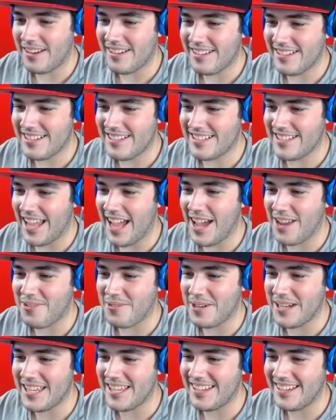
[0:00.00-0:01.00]
ah, Dad,
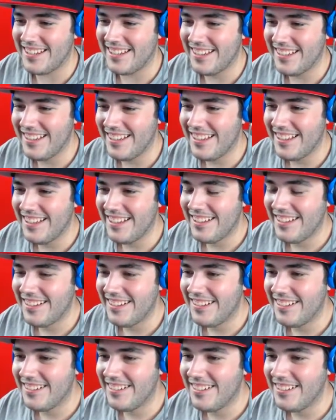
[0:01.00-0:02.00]
what are you? Oh my God,
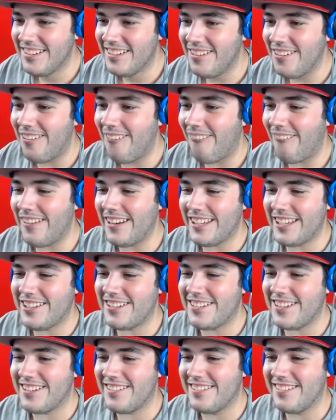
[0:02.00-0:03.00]
you are terrifying. What, are you
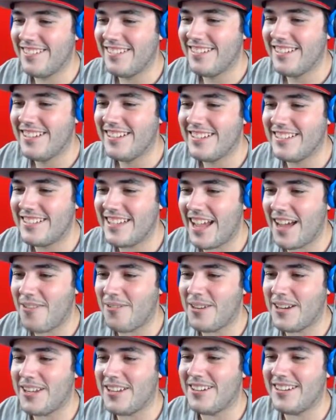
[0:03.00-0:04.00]
what am I doing in this Dad, box?
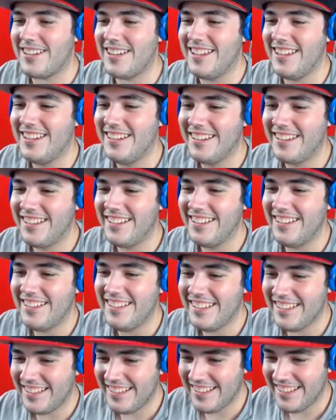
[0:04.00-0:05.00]
What are you I'm like kind of.
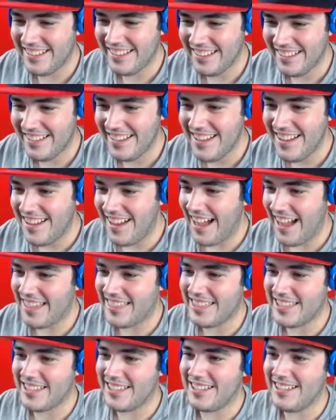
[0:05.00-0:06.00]
I
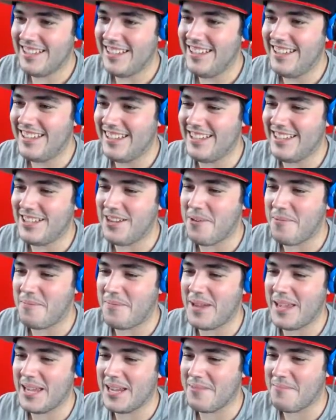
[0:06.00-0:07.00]
think ah. you're
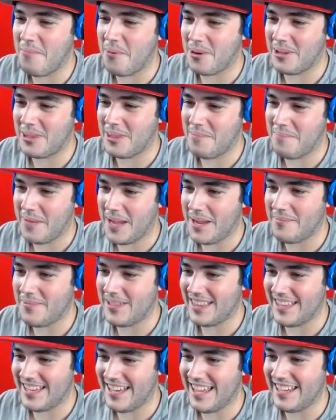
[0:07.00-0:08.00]
being more the baby than